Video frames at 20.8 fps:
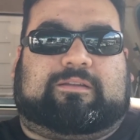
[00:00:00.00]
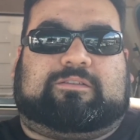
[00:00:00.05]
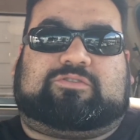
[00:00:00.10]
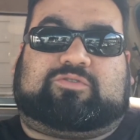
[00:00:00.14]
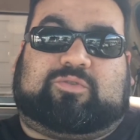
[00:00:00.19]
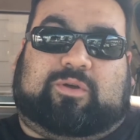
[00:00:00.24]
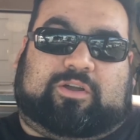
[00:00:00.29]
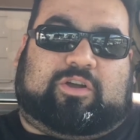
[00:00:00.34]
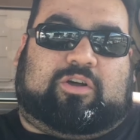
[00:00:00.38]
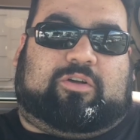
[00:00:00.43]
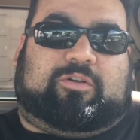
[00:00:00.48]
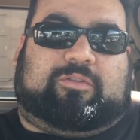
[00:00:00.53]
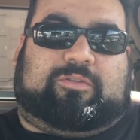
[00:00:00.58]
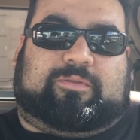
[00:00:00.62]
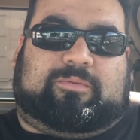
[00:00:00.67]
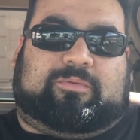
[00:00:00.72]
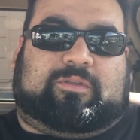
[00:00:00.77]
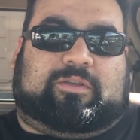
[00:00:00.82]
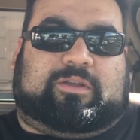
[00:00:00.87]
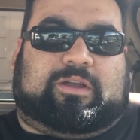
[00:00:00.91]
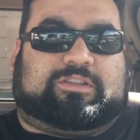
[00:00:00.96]
So I called
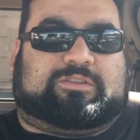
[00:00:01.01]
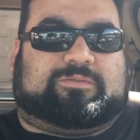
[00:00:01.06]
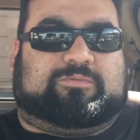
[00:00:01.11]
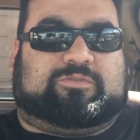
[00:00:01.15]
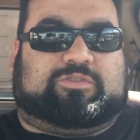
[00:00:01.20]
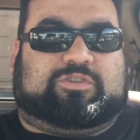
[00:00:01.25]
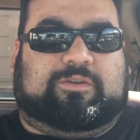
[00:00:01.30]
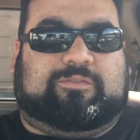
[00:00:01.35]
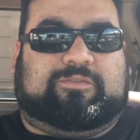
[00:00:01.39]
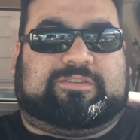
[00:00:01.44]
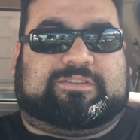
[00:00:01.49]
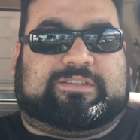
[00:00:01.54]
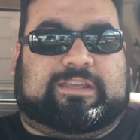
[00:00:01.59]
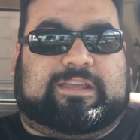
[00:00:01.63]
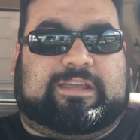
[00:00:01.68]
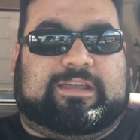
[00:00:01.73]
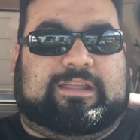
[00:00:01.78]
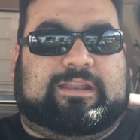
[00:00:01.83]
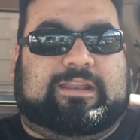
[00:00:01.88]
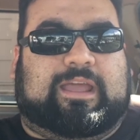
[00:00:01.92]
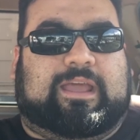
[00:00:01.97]
customer service
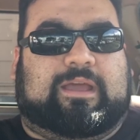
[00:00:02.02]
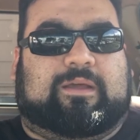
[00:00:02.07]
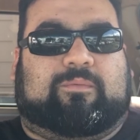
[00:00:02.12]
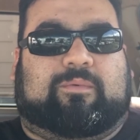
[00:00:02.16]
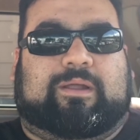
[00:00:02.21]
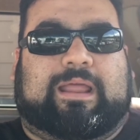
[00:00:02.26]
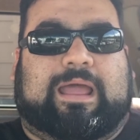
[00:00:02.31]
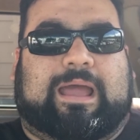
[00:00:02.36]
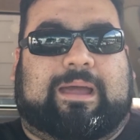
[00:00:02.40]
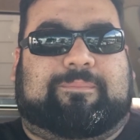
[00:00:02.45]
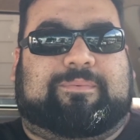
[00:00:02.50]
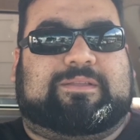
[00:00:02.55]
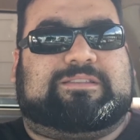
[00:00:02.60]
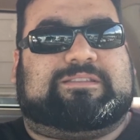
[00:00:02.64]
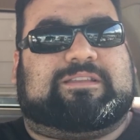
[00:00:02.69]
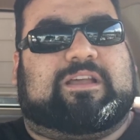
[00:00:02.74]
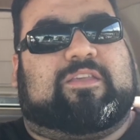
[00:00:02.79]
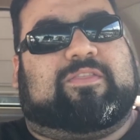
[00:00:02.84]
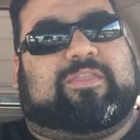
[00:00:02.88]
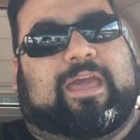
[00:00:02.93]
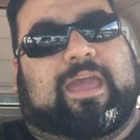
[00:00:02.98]
again. And what
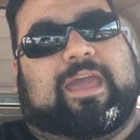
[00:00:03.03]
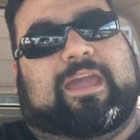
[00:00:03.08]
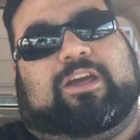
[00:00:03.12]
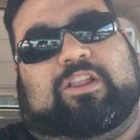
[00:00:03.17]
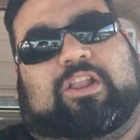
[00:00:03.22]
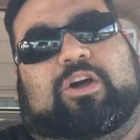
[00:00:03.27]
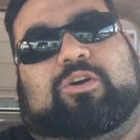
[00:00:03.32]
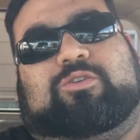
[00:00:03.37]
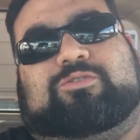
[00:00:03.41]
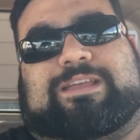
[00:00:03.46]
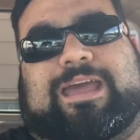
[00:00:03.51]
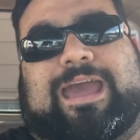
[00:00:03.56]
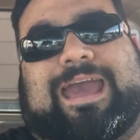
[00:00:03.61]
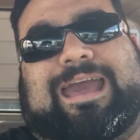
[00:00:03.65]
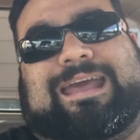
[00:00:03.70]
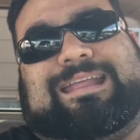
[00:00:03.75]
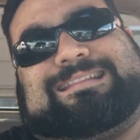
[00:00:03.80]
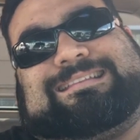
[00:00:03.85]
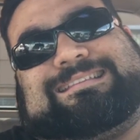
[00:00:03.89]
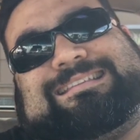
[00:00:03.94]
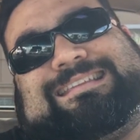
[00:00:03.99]
happens? They close
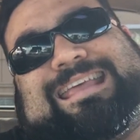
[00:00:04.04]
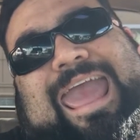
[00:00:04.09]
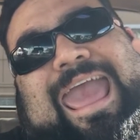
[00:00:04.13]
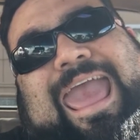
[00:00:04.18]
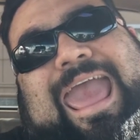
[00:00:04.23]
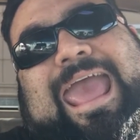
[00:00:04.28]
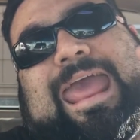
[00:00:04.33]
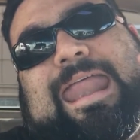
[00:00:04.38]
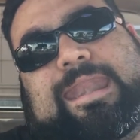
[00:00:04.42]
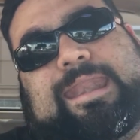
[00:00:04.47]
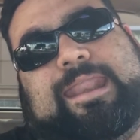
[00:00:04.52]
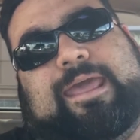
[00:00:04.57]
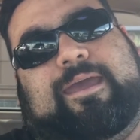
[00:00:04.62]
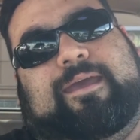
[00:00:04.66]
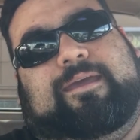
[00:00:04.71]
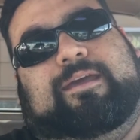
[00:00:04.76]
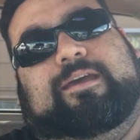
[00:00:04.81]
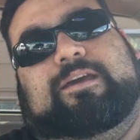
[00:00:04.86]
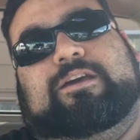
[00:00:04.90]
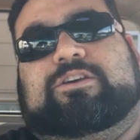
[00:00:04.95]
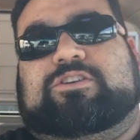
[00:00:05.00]
at 10.
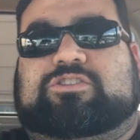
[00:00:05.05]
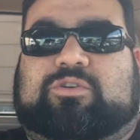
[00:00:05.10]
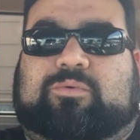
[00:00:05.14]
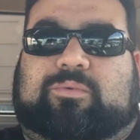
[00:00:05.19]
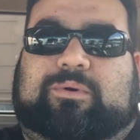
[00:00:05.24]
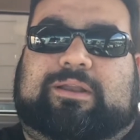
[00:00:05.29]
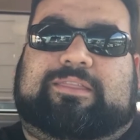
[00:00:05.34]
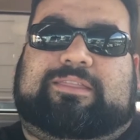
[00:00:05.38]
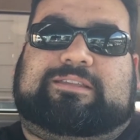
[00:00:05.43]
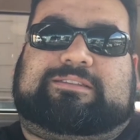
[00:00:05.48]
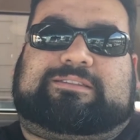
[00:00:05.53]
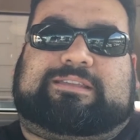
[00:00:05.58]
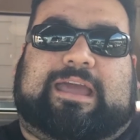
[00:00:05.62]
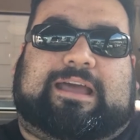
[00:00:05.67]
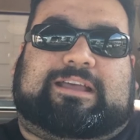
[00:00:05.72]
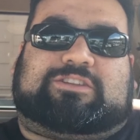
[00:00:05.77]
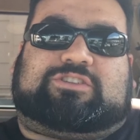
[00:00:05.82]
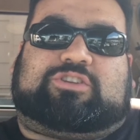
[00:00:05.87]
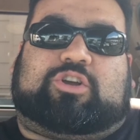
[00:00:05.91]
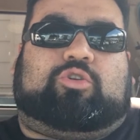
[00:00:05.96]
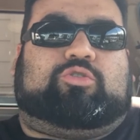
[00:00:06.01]
So what did this
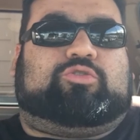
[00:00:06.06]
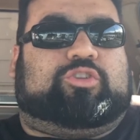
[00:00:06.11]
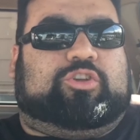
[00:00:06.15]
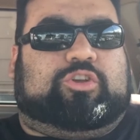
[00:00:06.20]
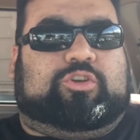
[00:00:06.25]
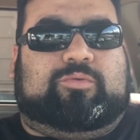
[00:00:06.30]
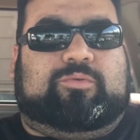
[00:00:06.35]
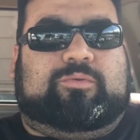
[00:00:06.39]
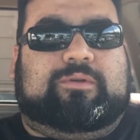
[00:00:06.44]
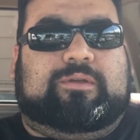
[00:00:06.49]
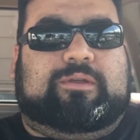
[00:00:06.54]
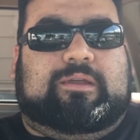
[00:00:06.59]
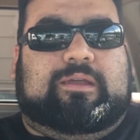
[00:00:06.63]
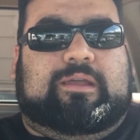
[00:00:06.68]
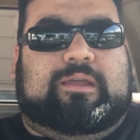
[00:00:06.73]
asshole do?